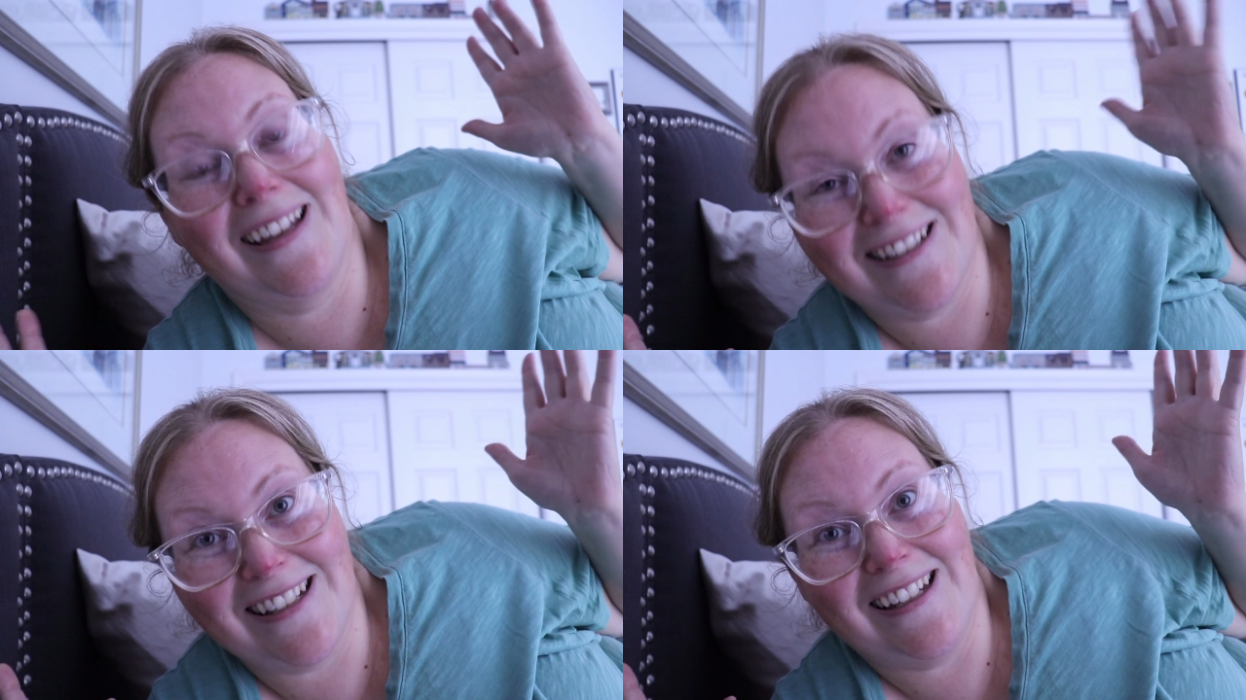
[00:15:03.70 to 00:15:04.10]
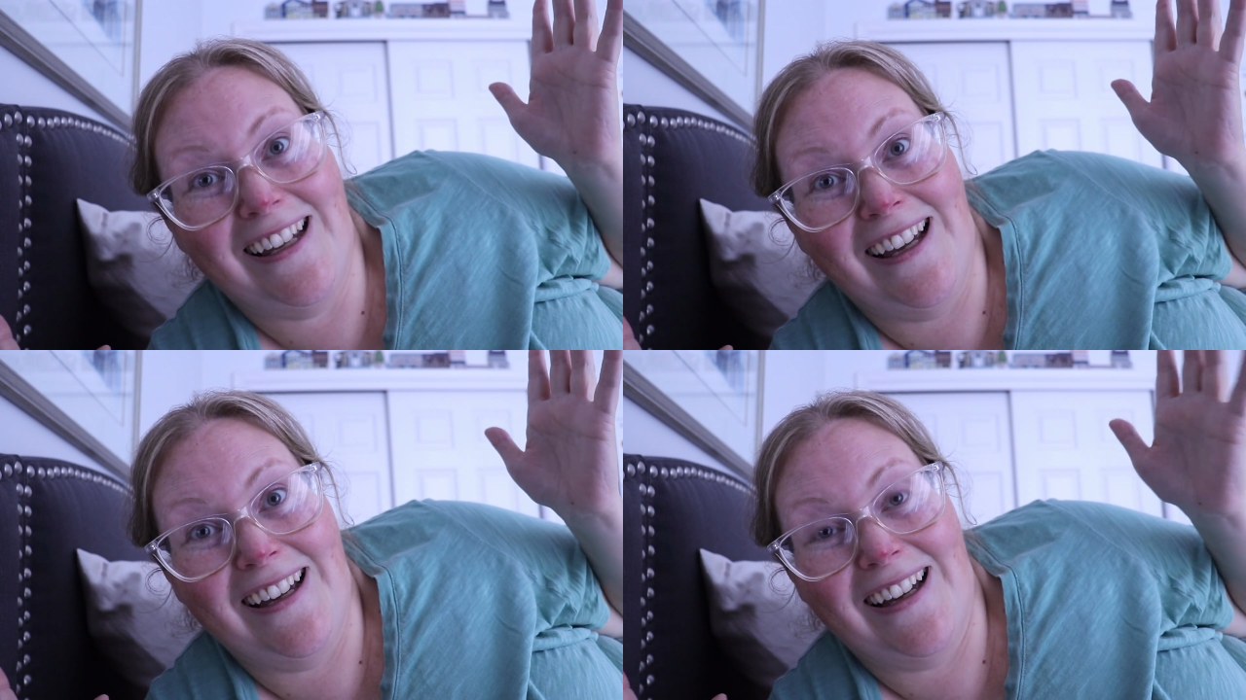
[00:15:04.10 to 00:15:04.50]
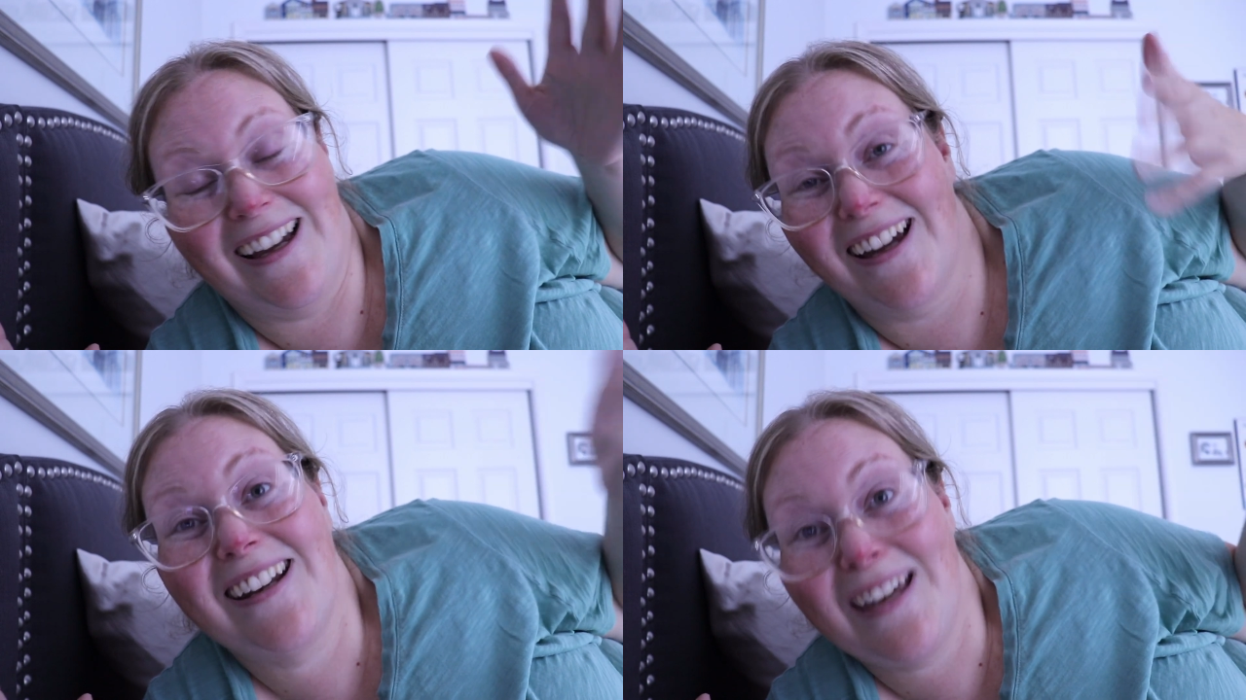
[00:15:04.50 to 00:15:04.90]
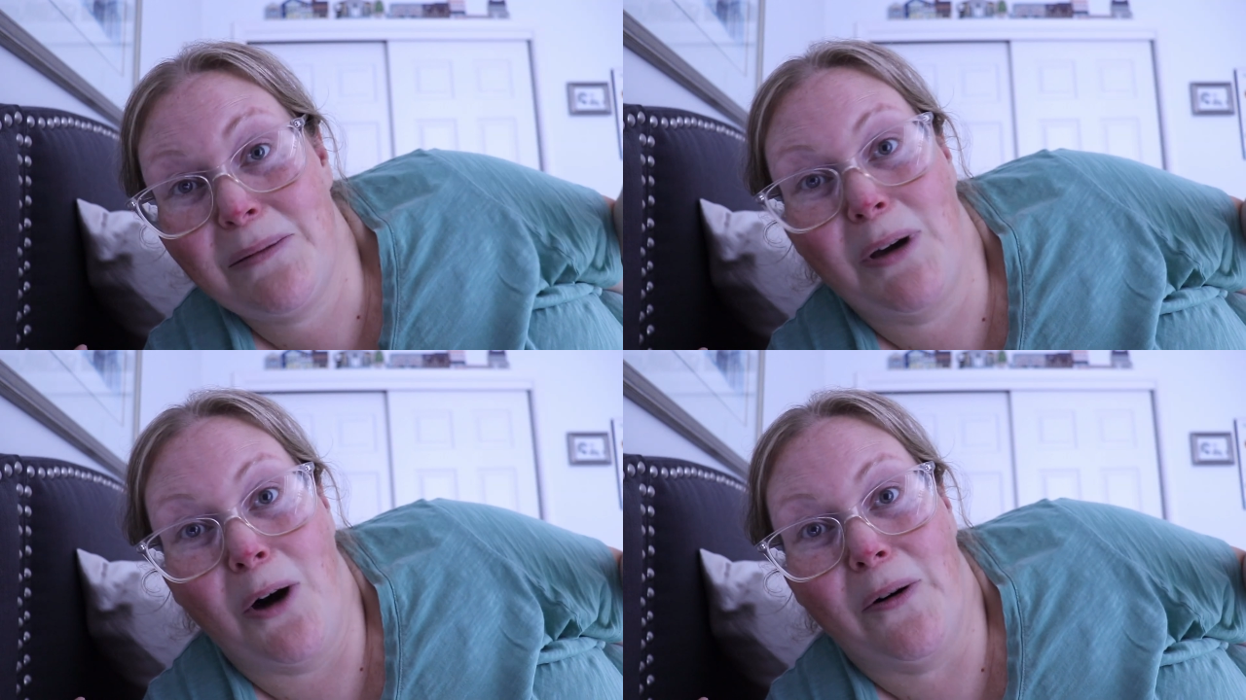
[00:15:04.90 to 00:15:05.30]
that's it. I got to
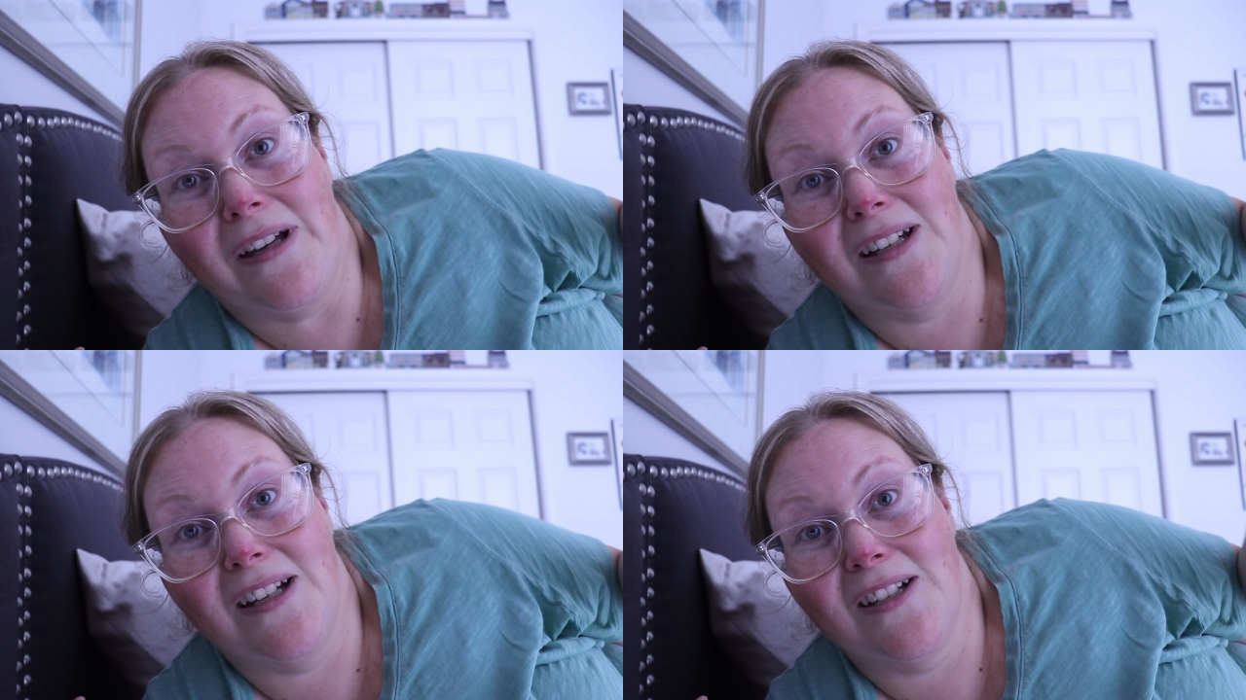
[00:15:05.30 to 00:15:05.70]
keep going.